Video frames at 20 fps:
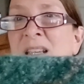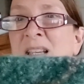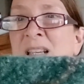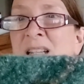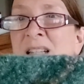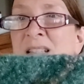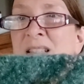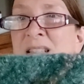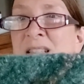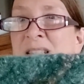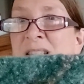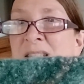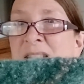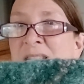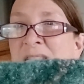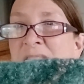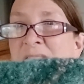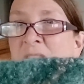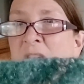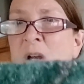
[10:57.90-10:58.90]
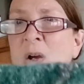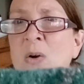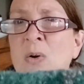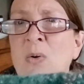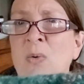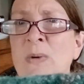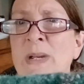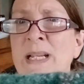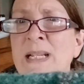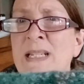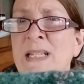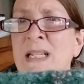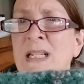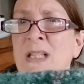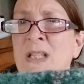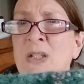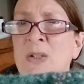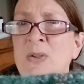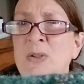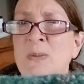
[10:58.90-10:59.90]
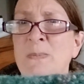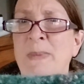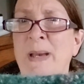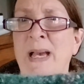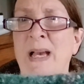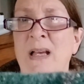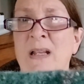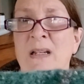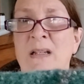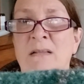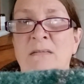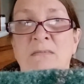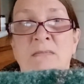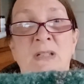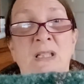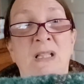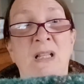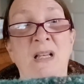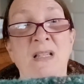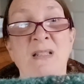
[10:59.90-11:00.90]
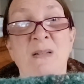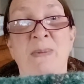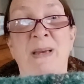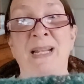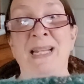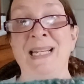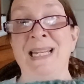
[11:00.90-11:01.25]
It is, oh, it did lose about, it lost about